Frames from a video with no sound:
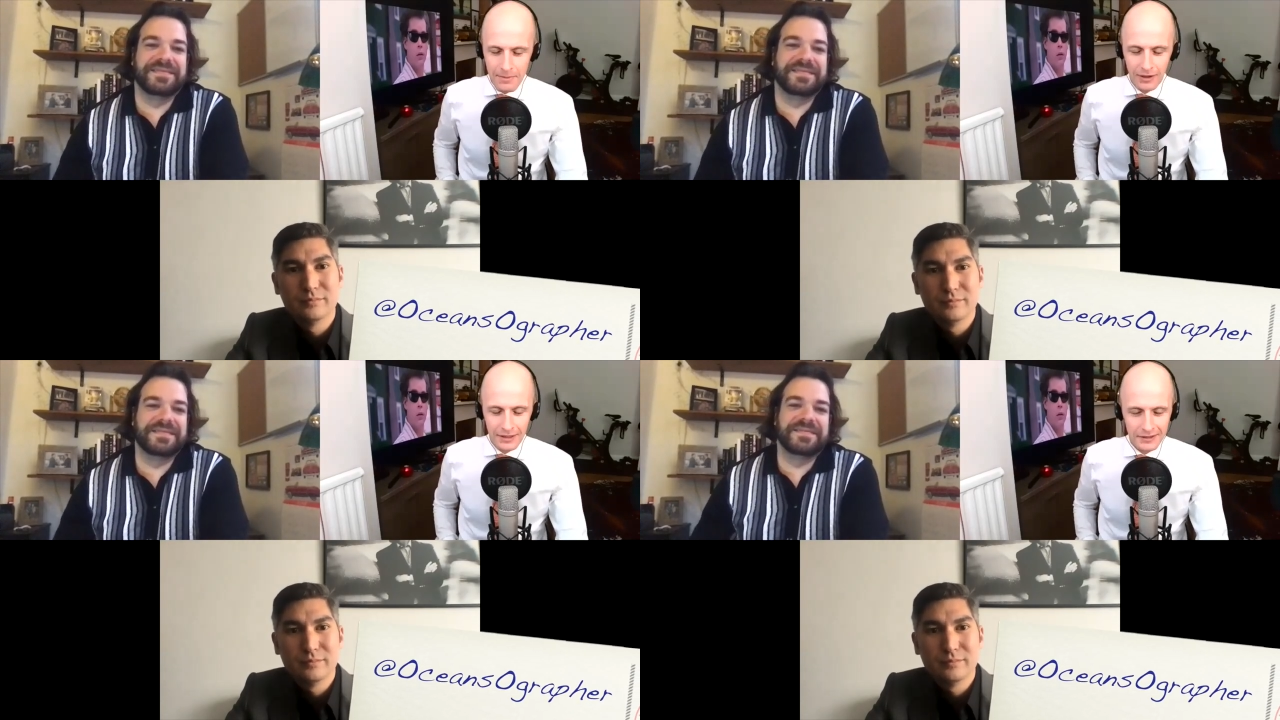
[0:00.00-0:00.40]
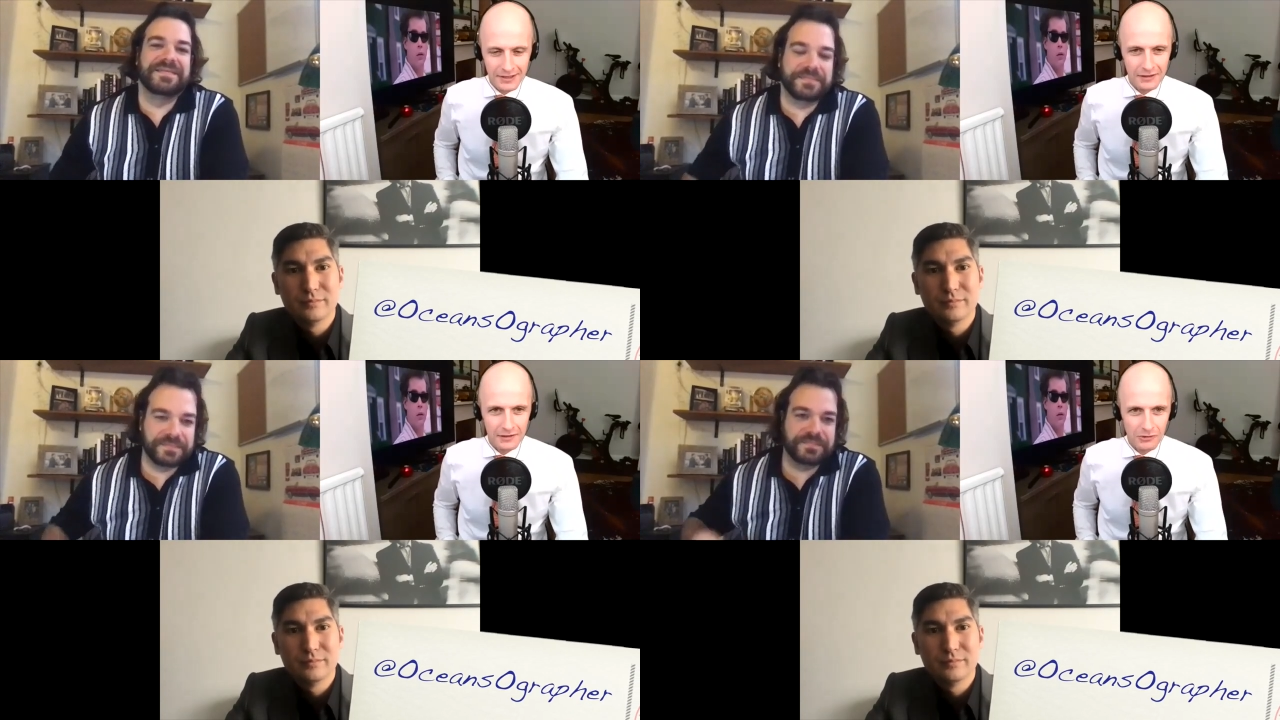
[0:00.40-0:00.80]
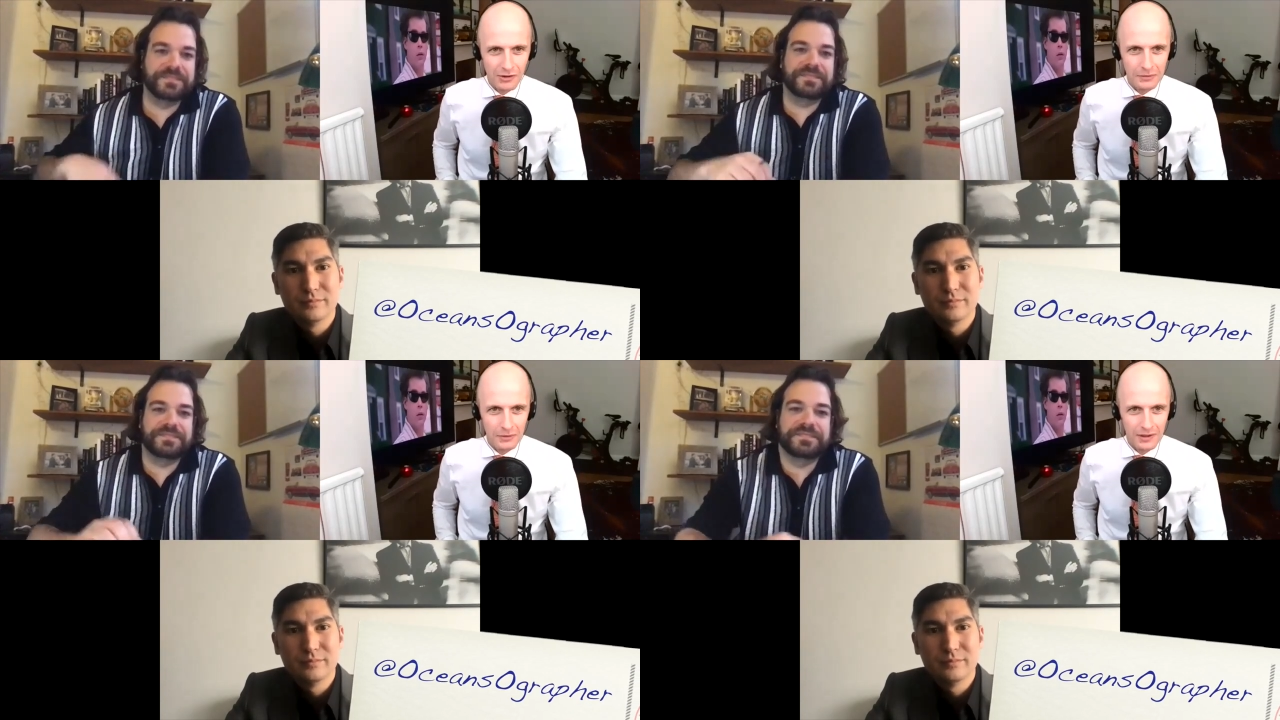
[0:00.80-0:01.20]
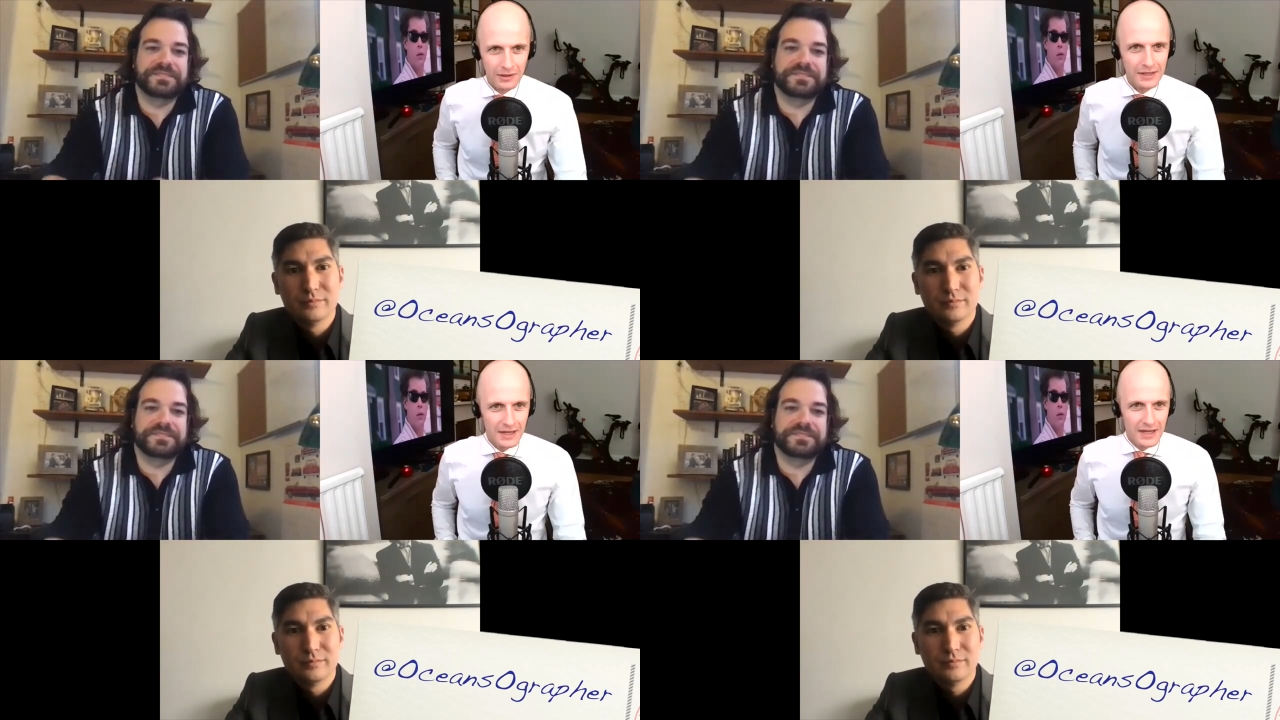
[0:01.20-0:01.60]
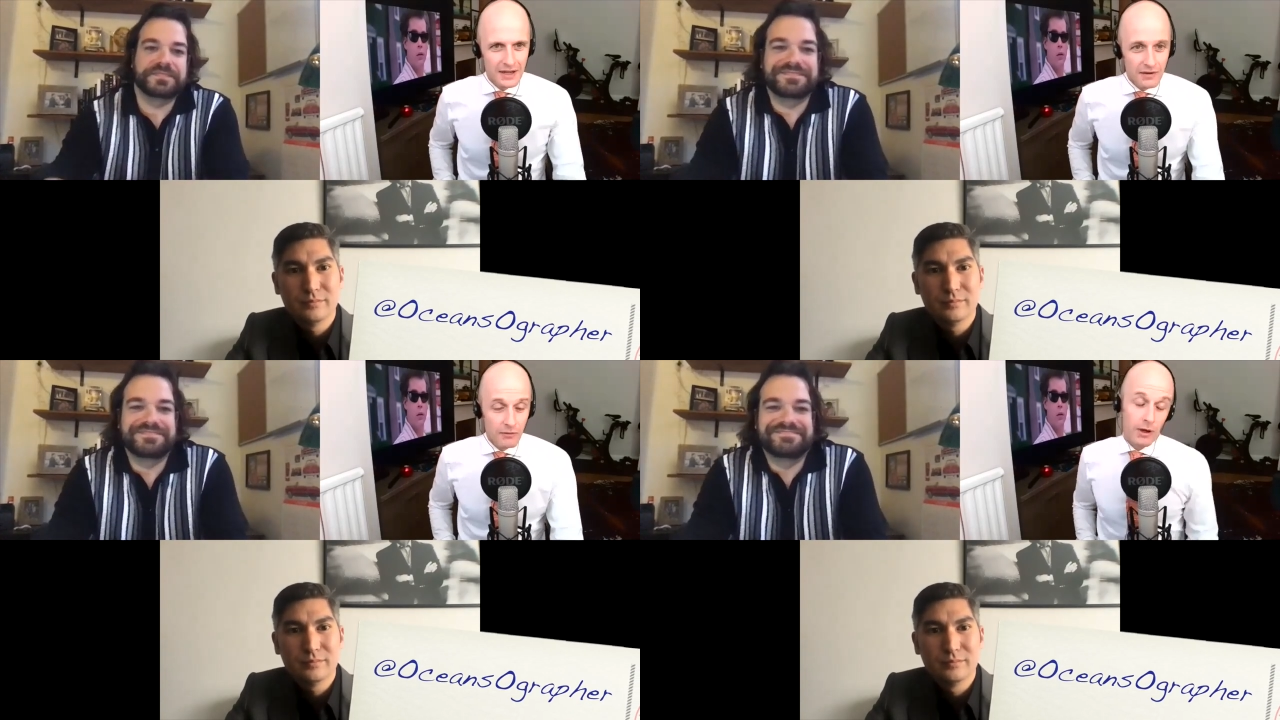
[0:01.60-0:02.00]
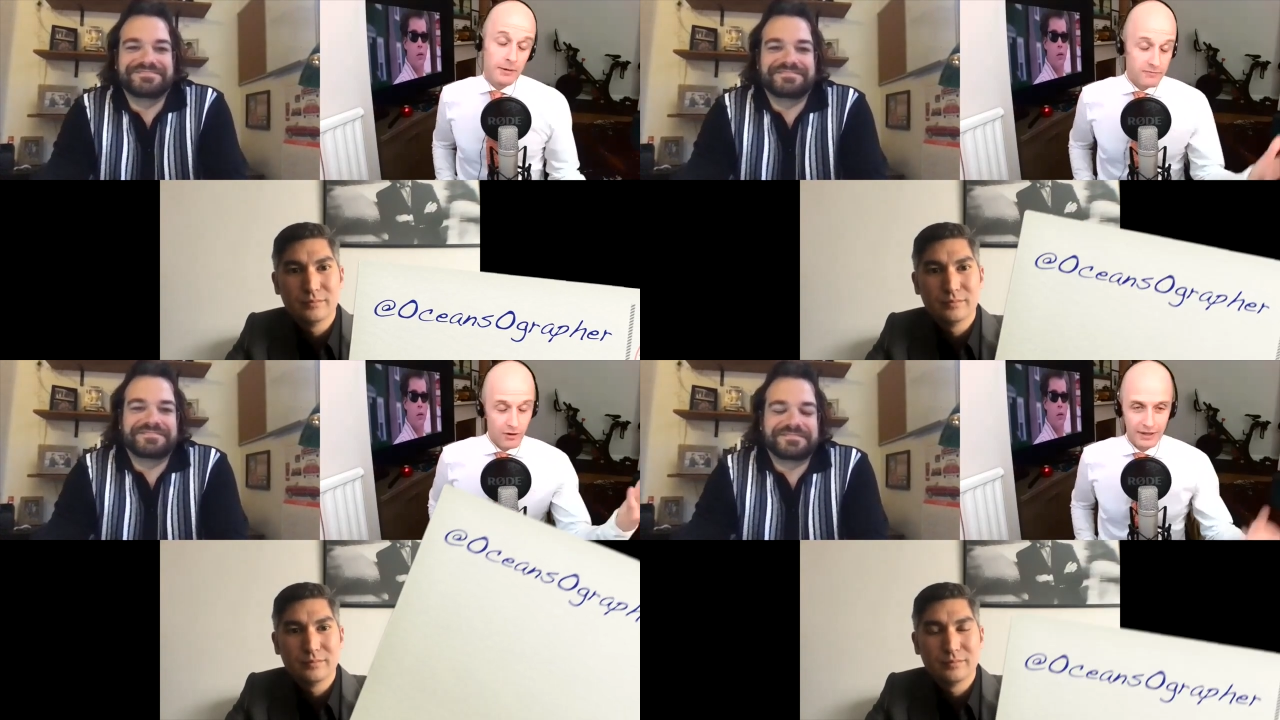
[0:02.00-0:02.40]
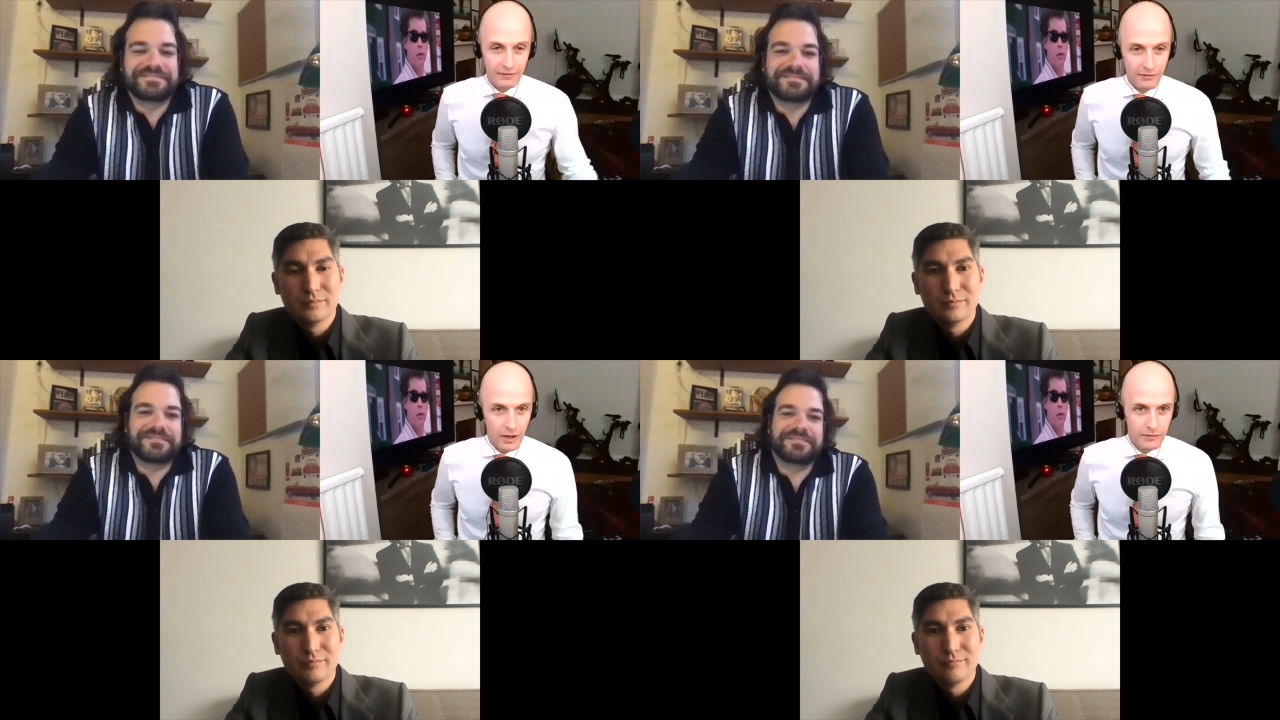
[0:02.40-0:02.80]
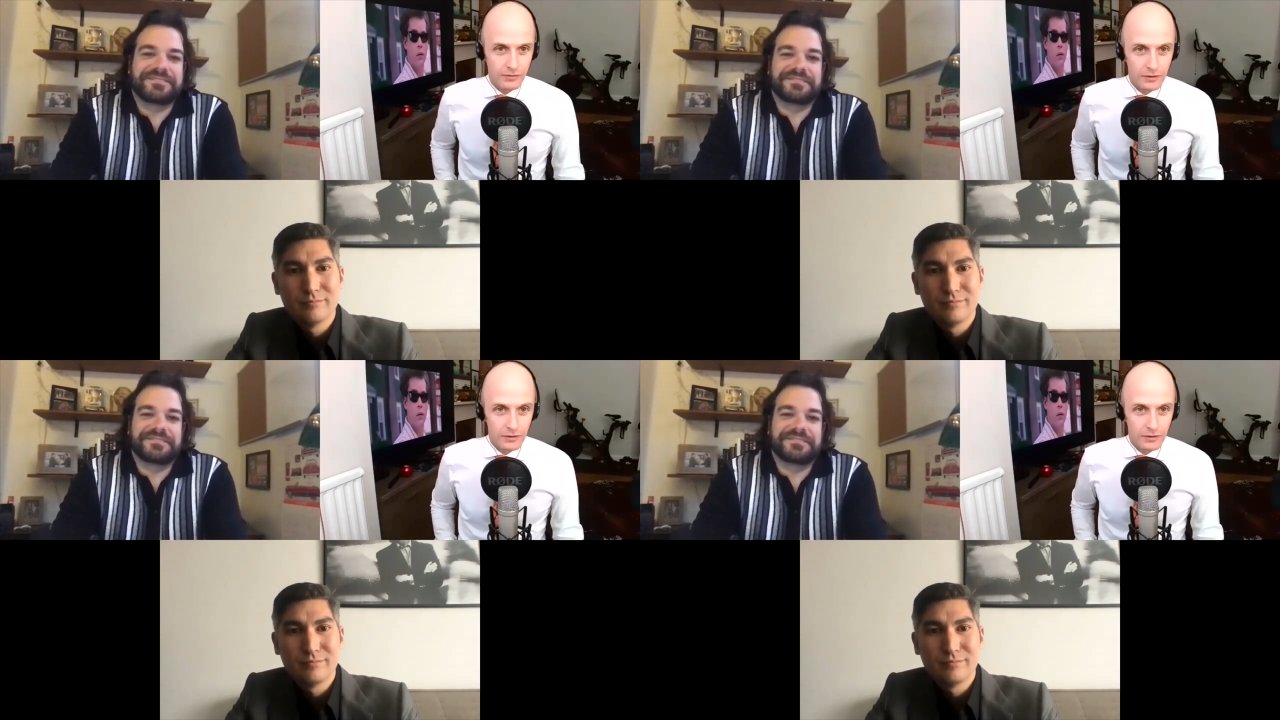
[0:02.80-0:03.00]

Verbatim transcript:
Speaker 1: and he's done some great work um, writing over